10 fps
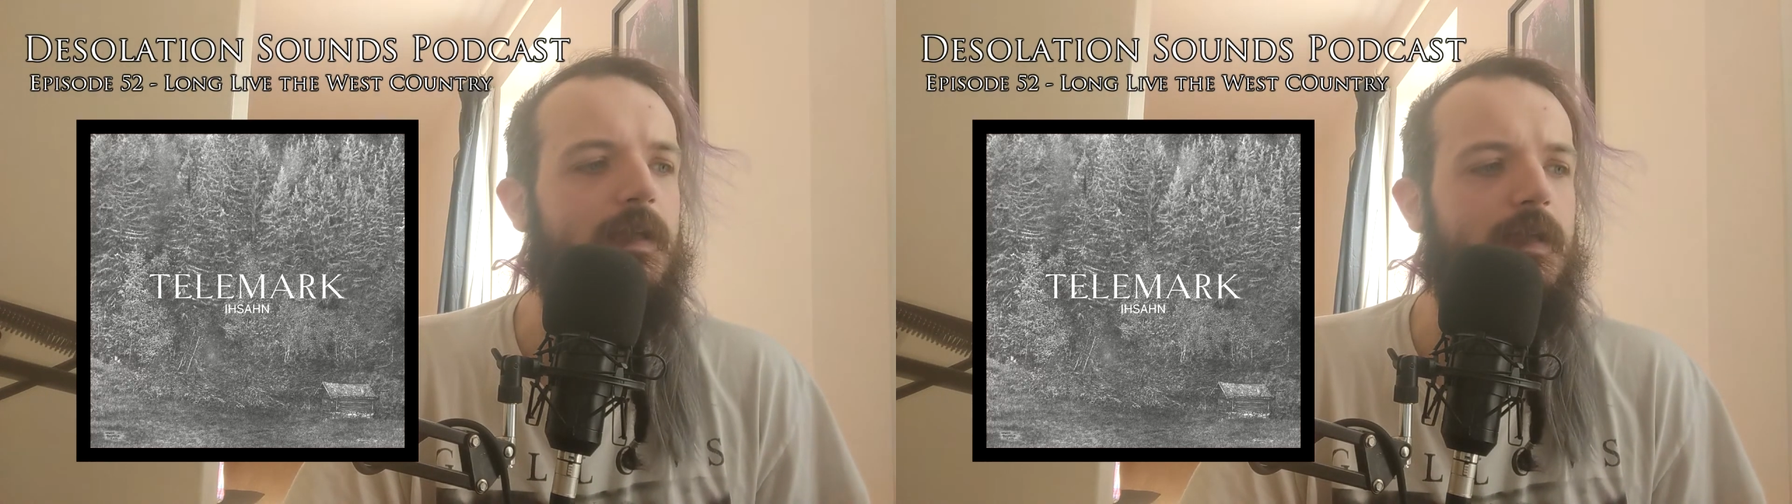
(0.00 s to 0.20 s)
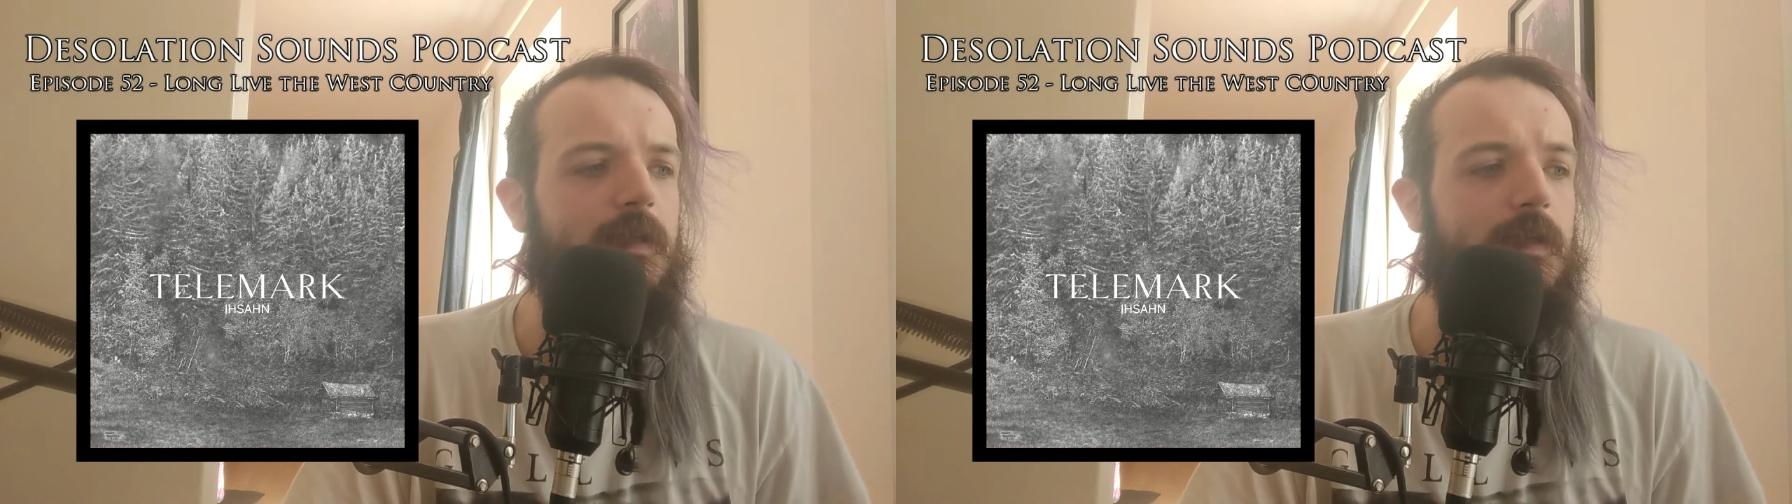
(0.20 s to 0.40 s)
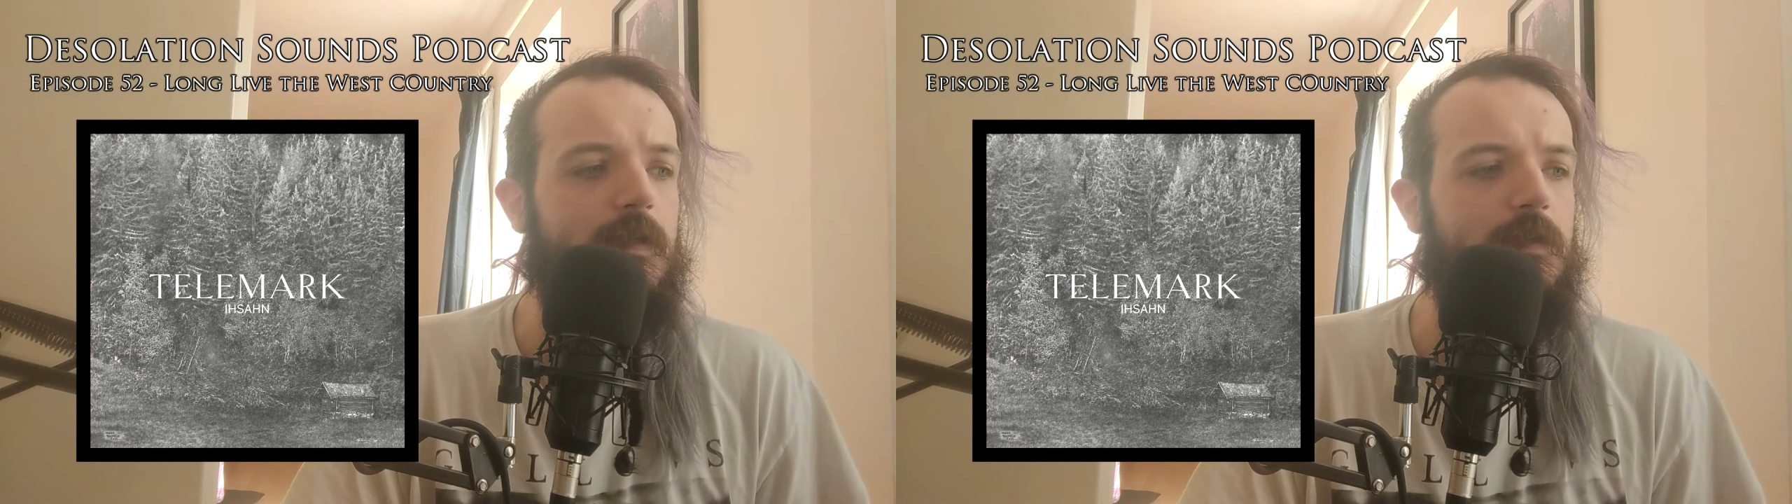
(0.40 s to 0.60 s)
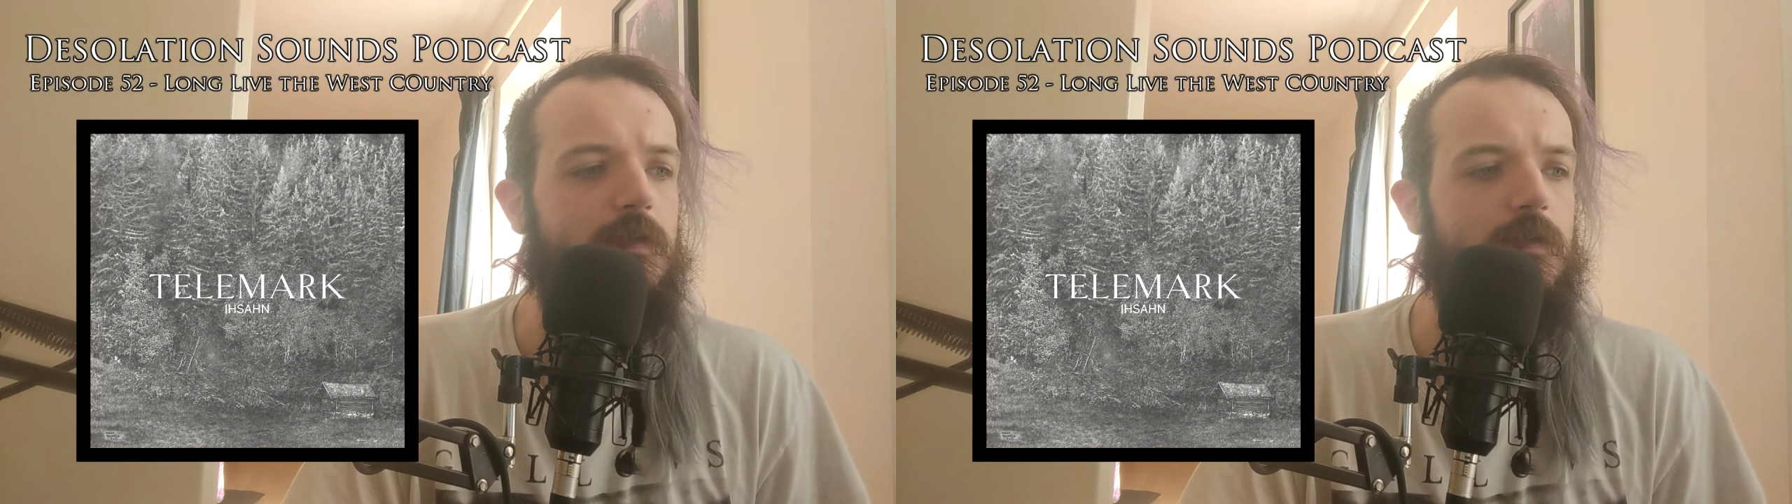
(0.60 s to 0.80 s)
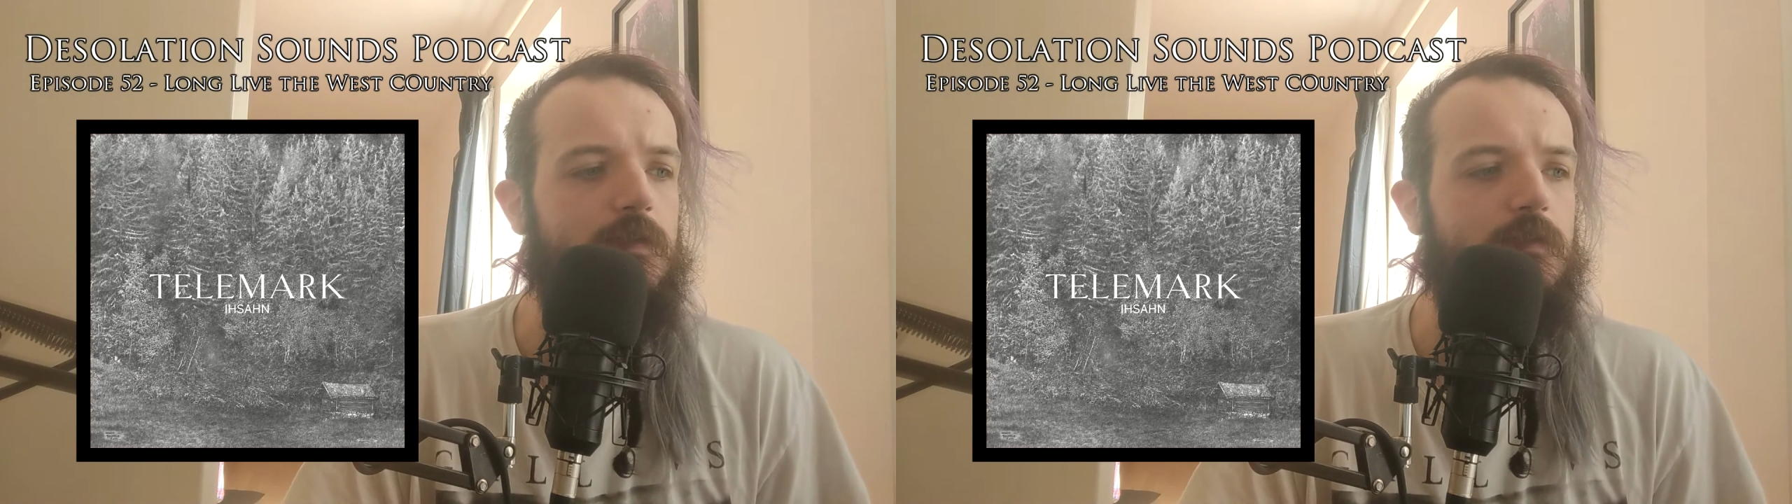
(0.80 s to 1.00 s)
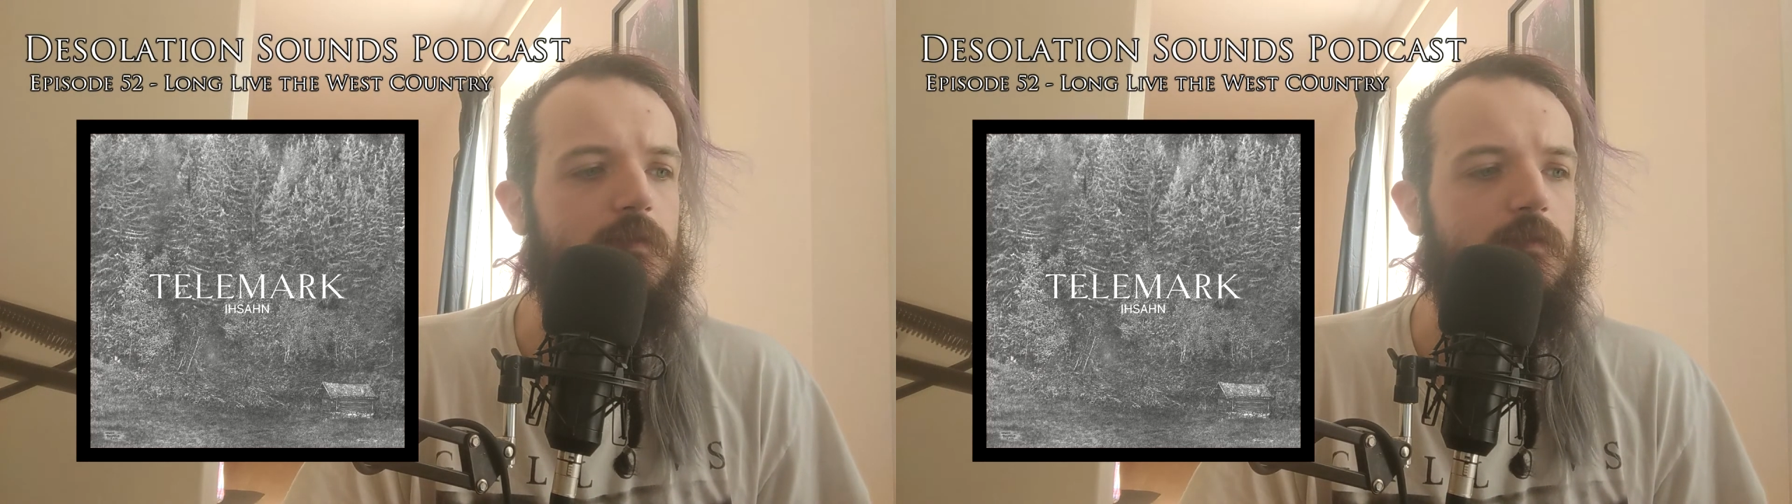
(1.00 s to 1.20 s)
is...